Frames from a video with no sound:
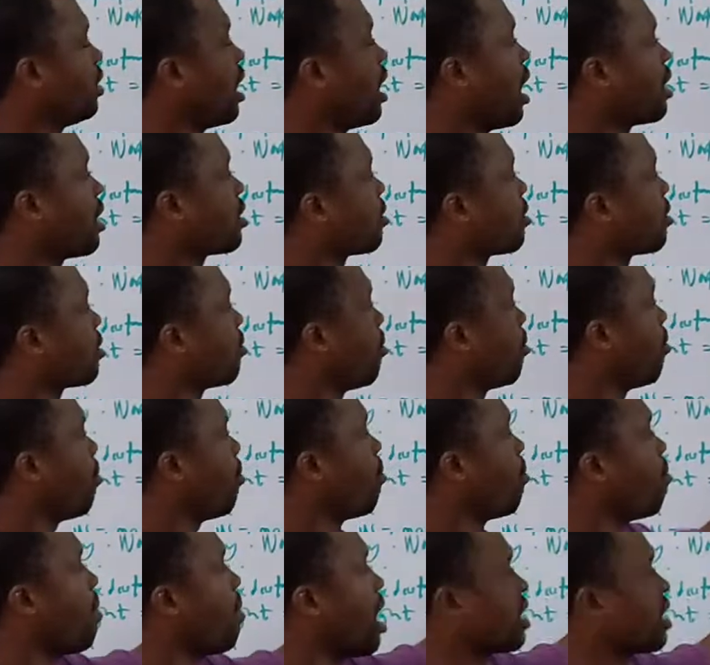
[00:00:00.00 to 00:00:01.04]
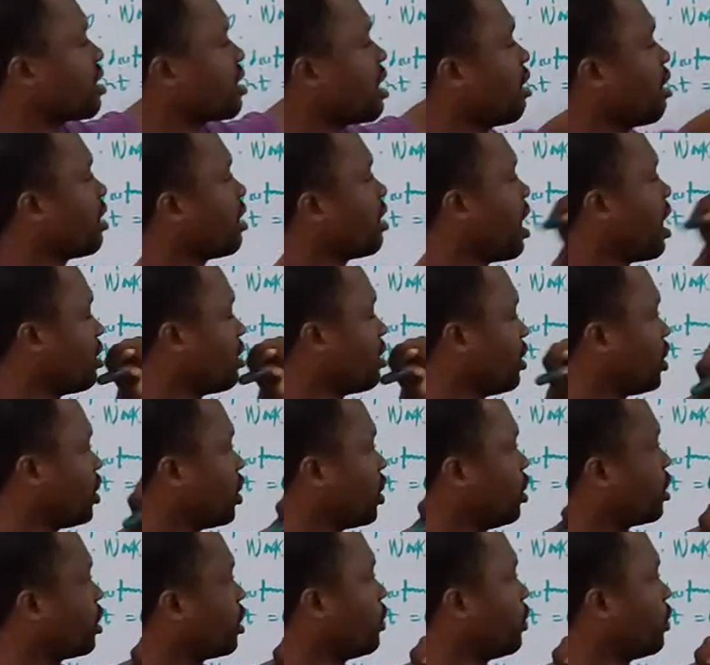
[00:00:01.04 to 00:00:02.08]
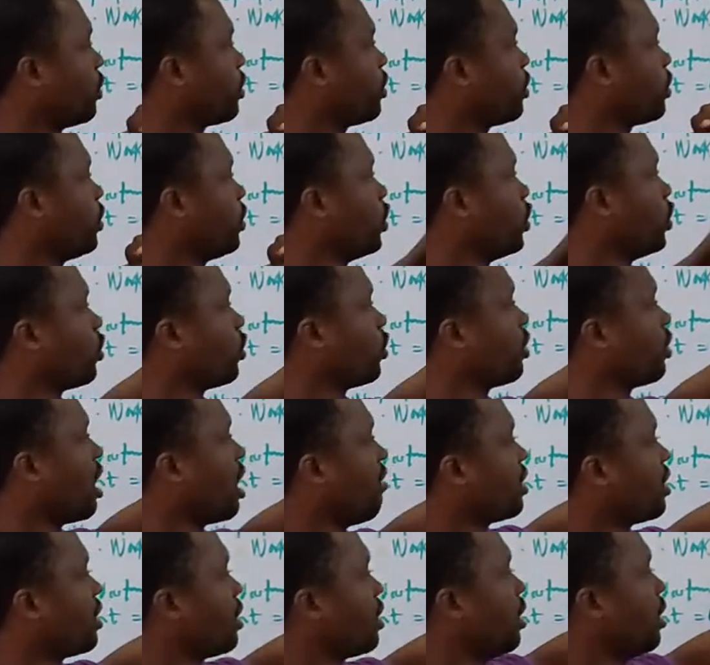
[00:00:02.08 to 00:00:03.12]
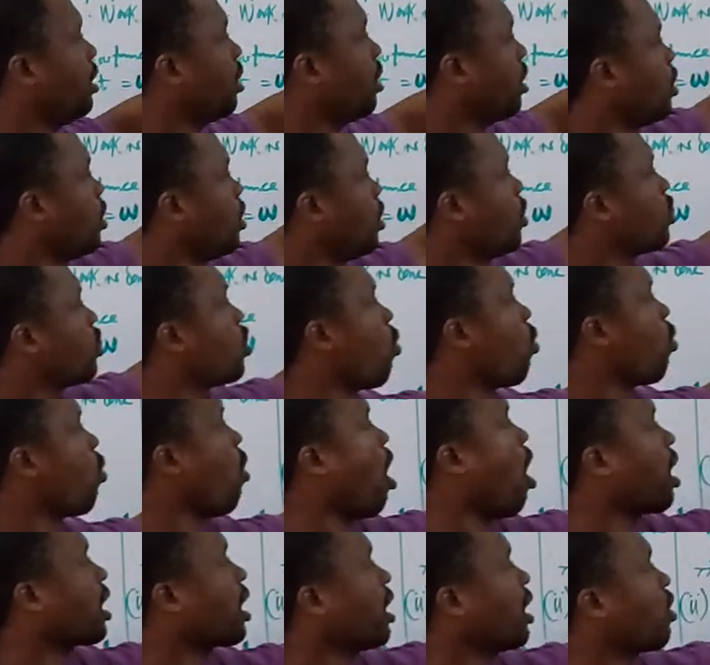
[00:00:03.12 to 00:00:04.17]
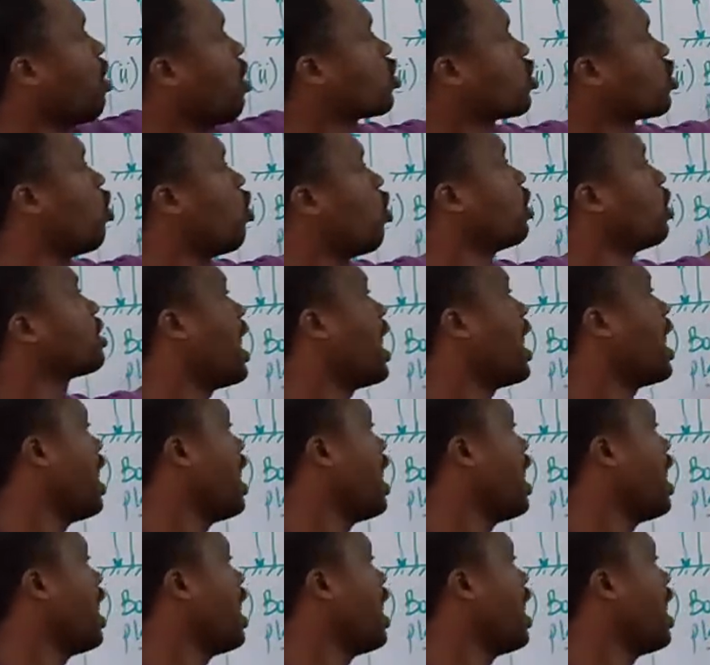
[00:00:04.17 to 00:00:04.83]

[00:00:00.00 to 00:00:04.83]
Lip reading: That's mass times the acceleration due to gravity. So work equals what?